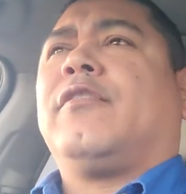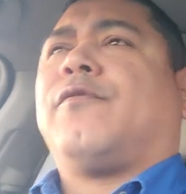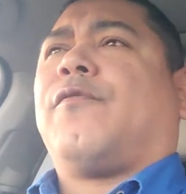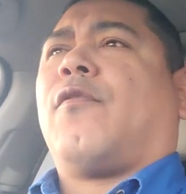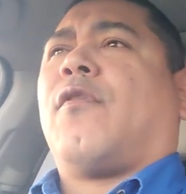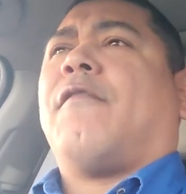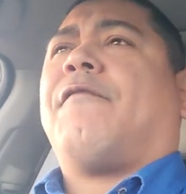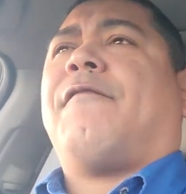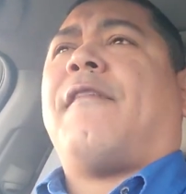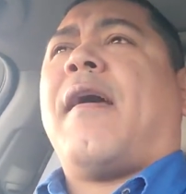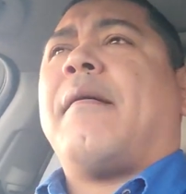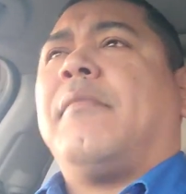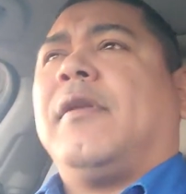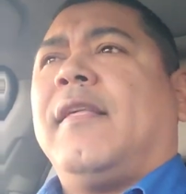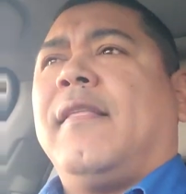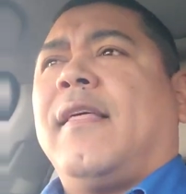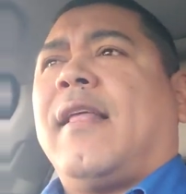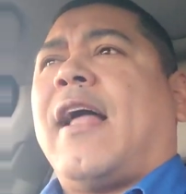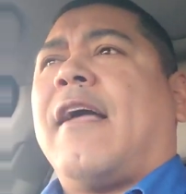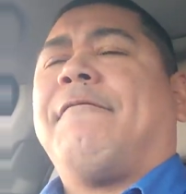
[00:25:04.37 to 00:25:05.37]
for a family
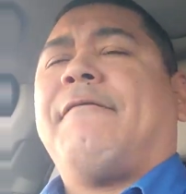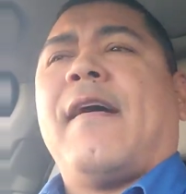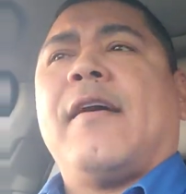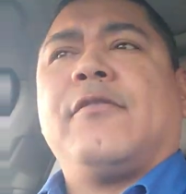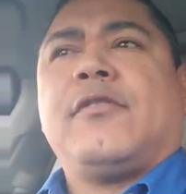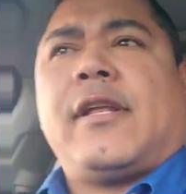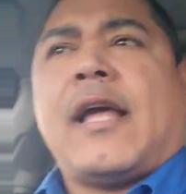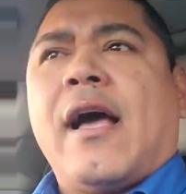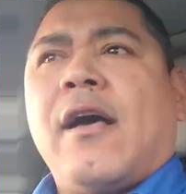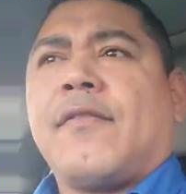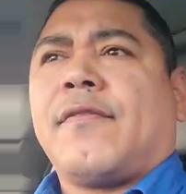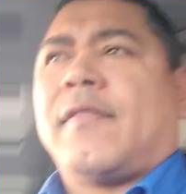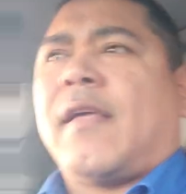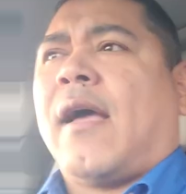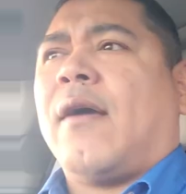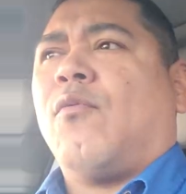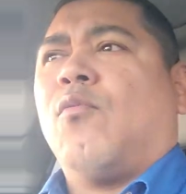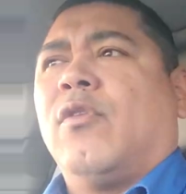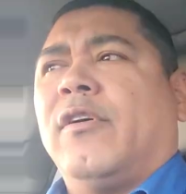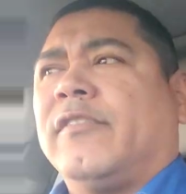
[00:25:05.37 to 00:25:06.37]
that I found out
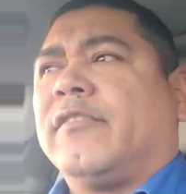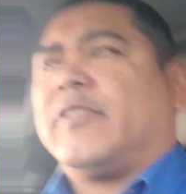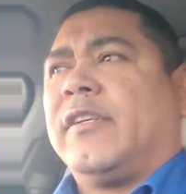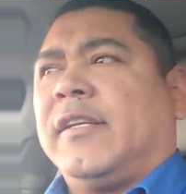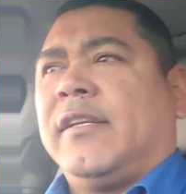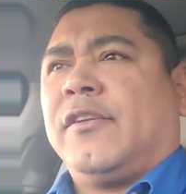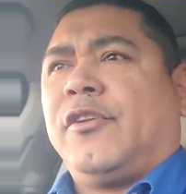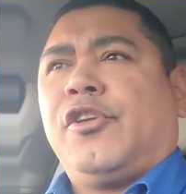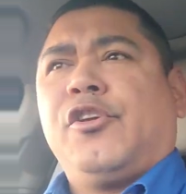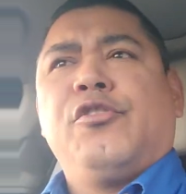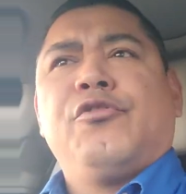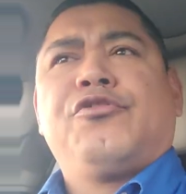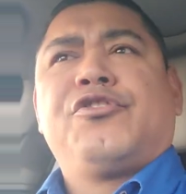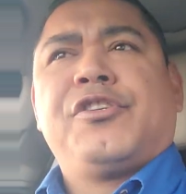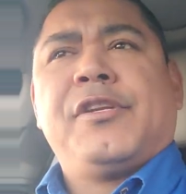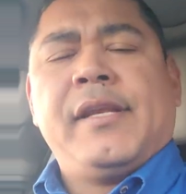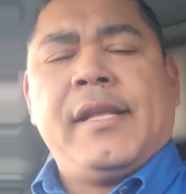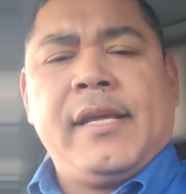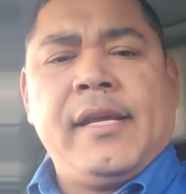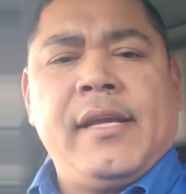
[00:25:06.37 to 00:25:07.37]
that was in
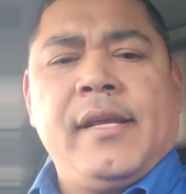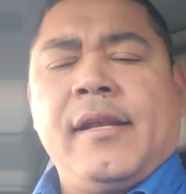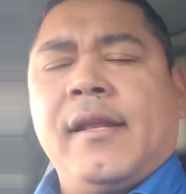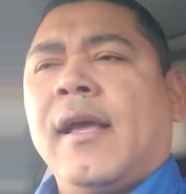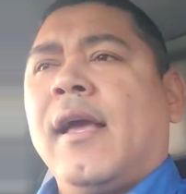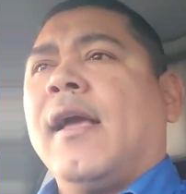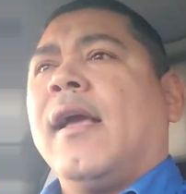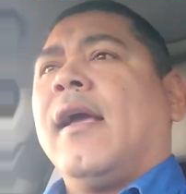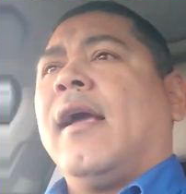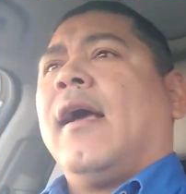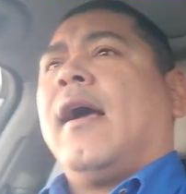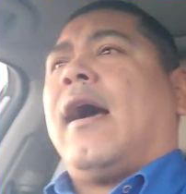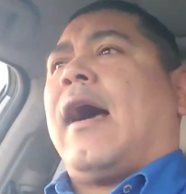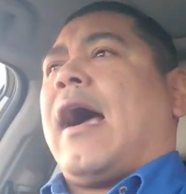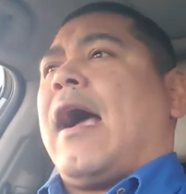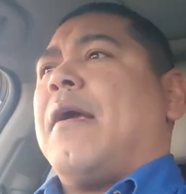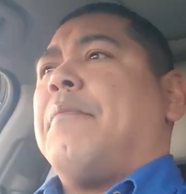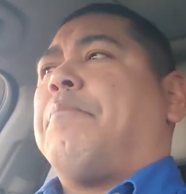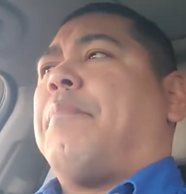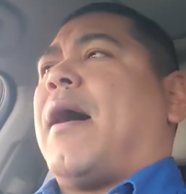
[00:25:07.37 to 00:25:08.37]
huge need.
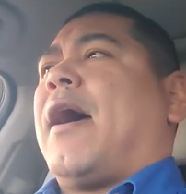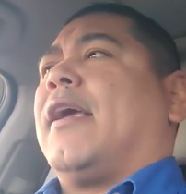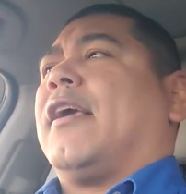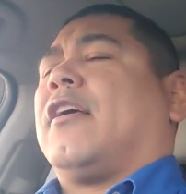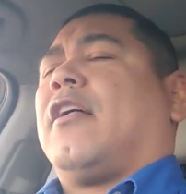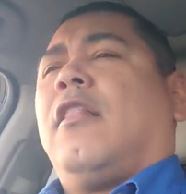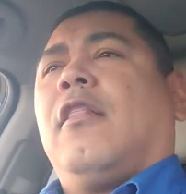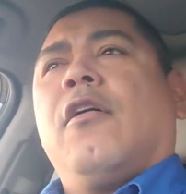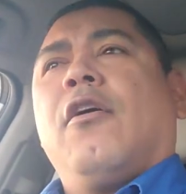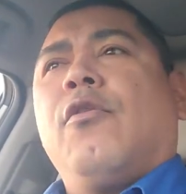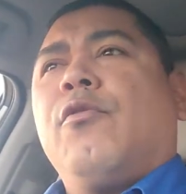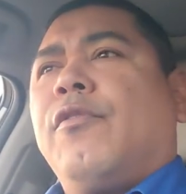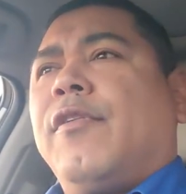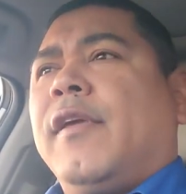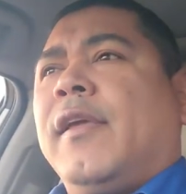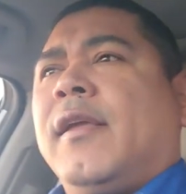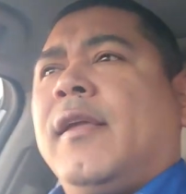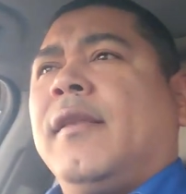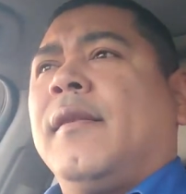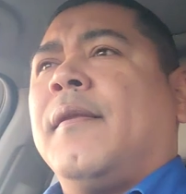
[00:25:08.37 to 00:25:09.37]
I buy
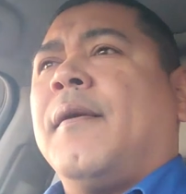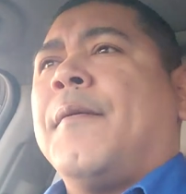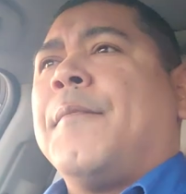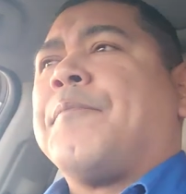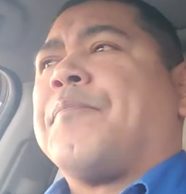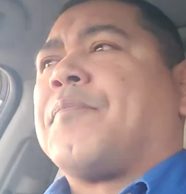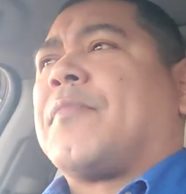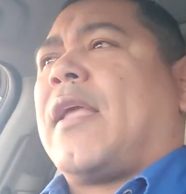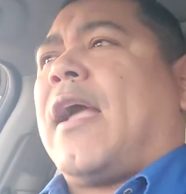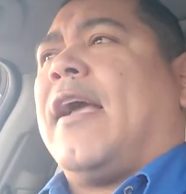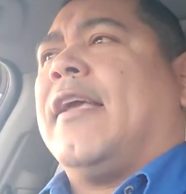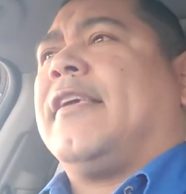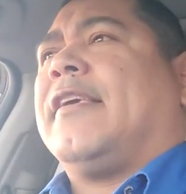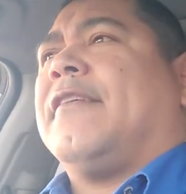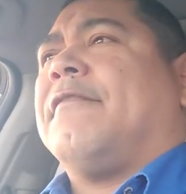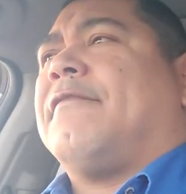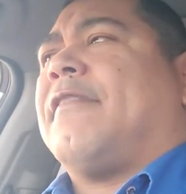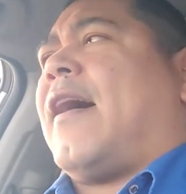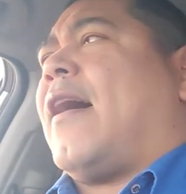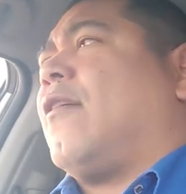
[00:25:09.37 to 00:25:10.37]
clothing. I
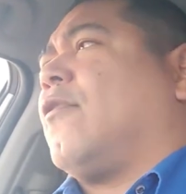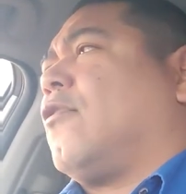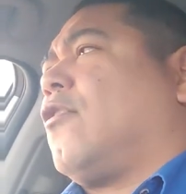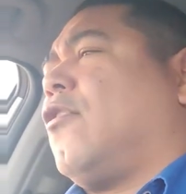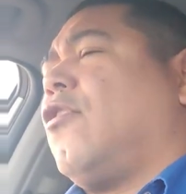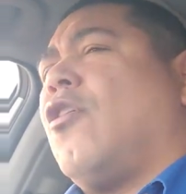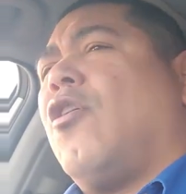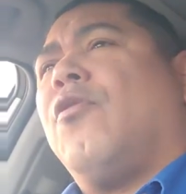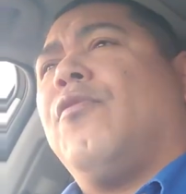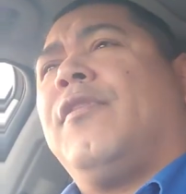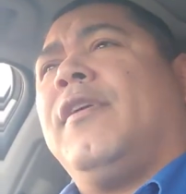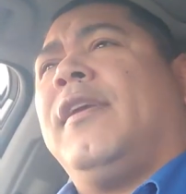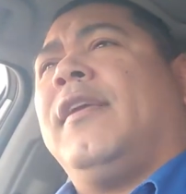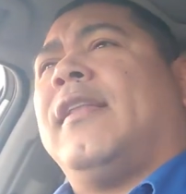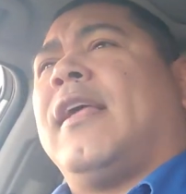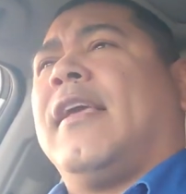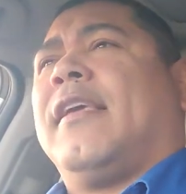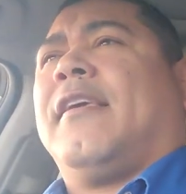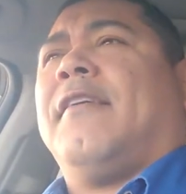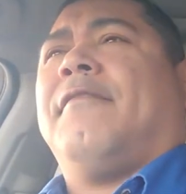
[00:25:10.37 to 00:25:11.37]
give out
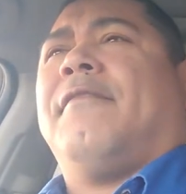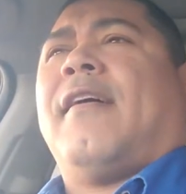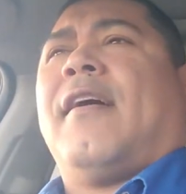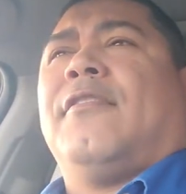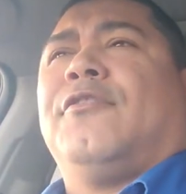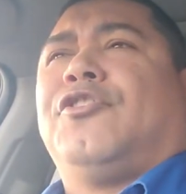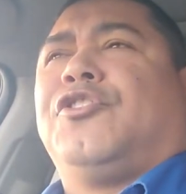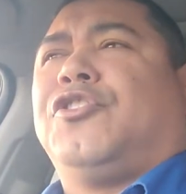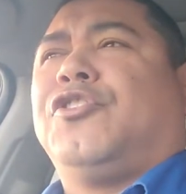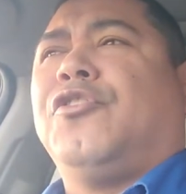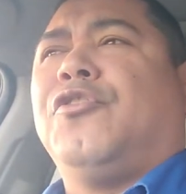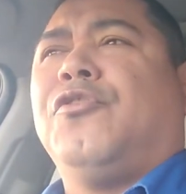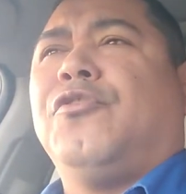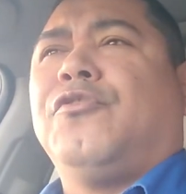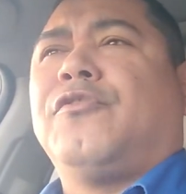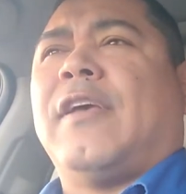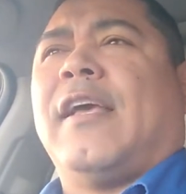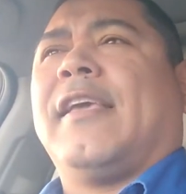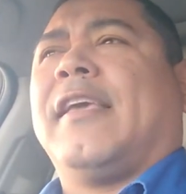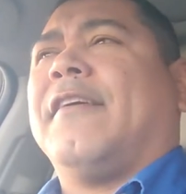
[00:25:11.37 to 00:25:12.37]
clothing. I give out
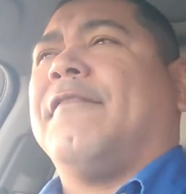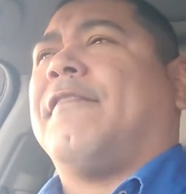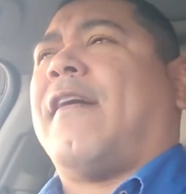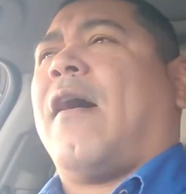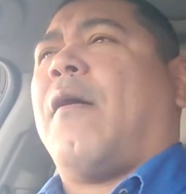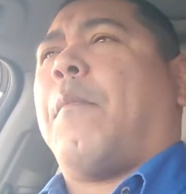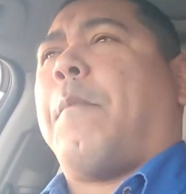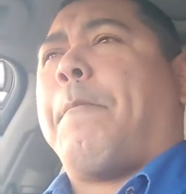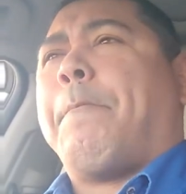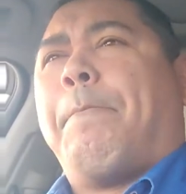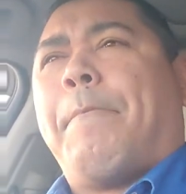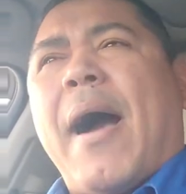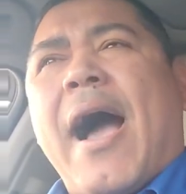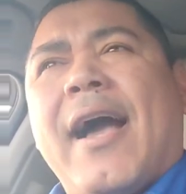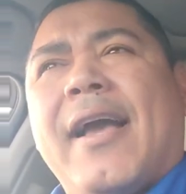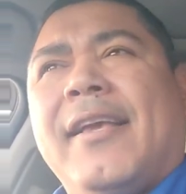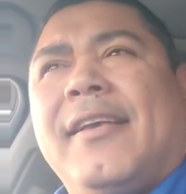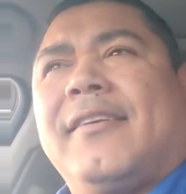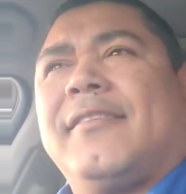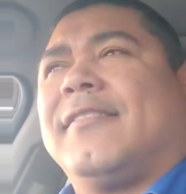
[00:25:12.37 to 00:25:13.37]
shoes. I give out
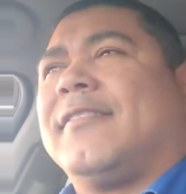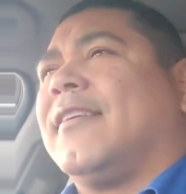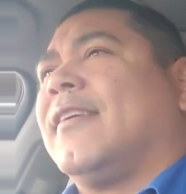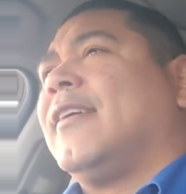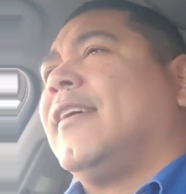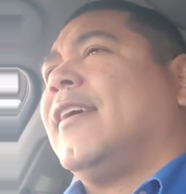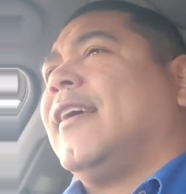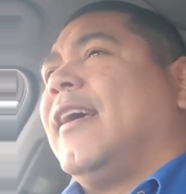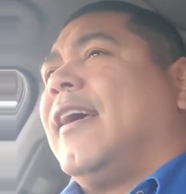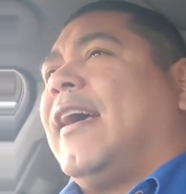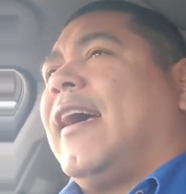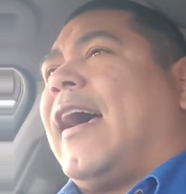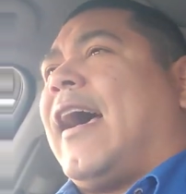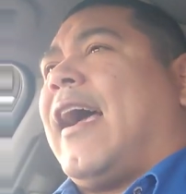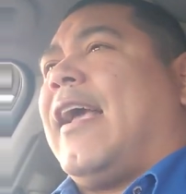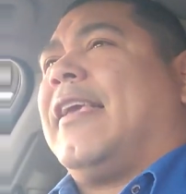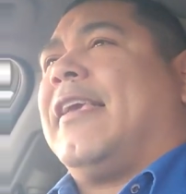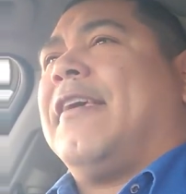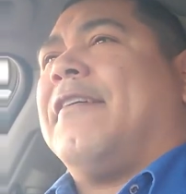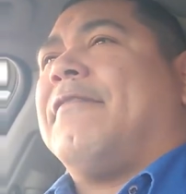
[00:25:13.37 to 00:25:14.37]
bikes.
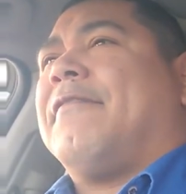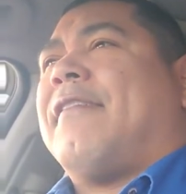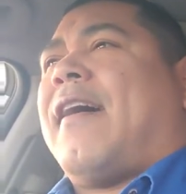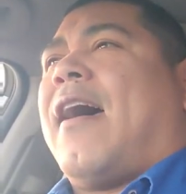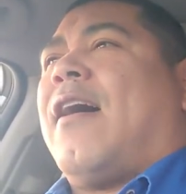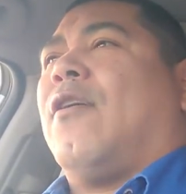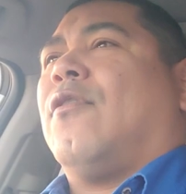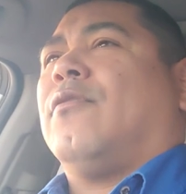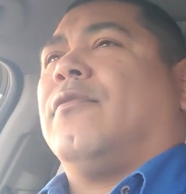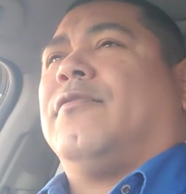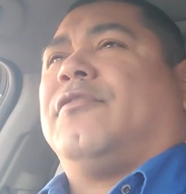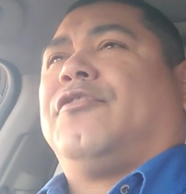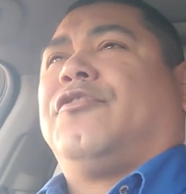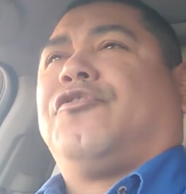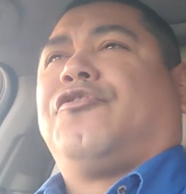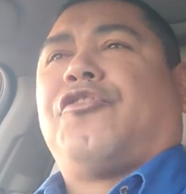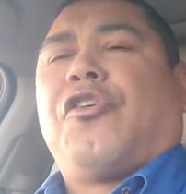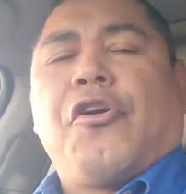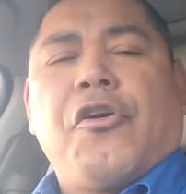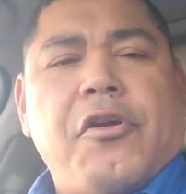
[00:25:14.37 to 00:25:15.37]
I give out
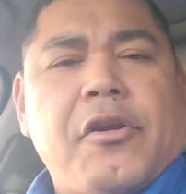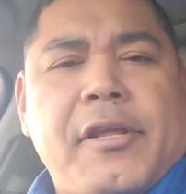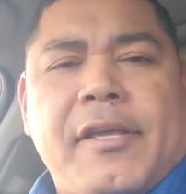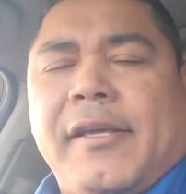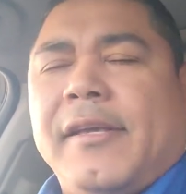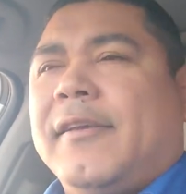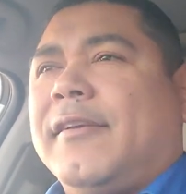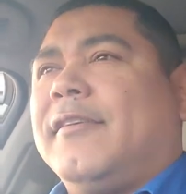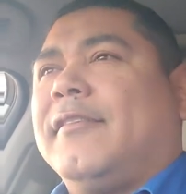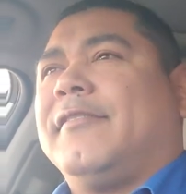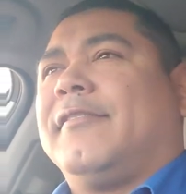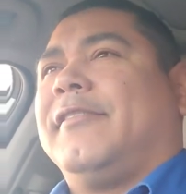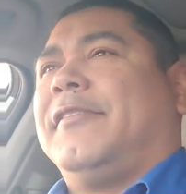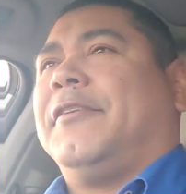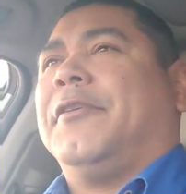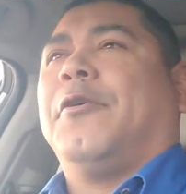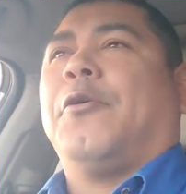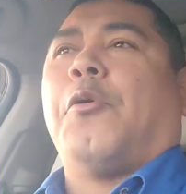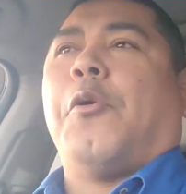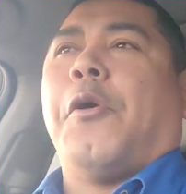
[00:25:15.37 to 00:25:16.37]
turkeys.
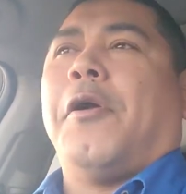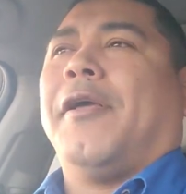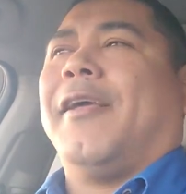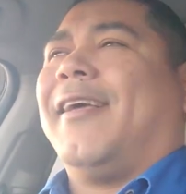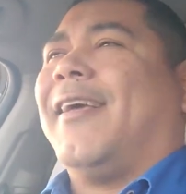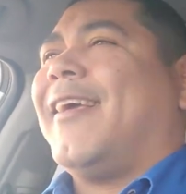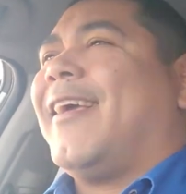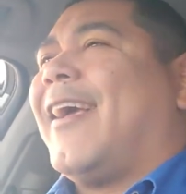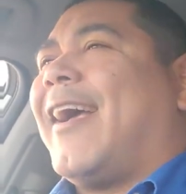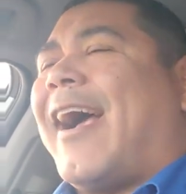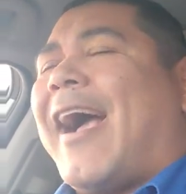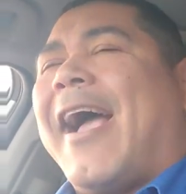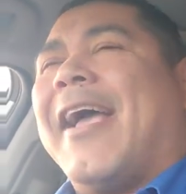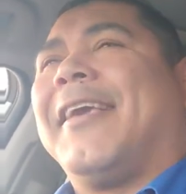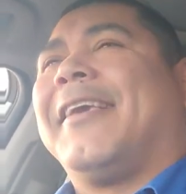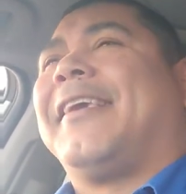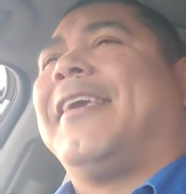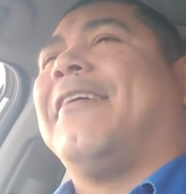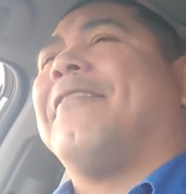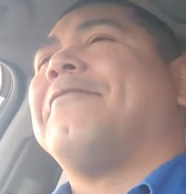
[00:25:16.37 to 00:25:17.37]

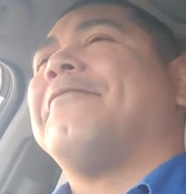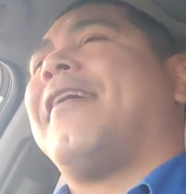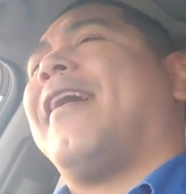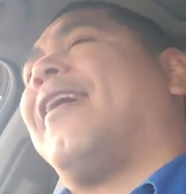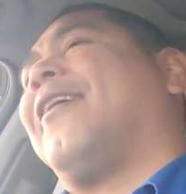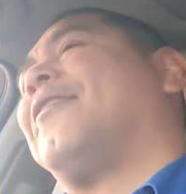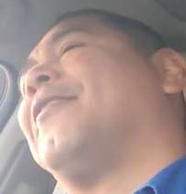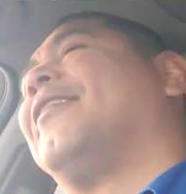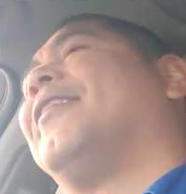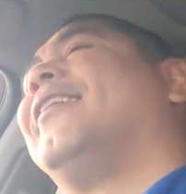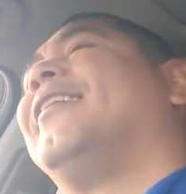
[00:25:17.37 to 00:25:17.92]
I give out,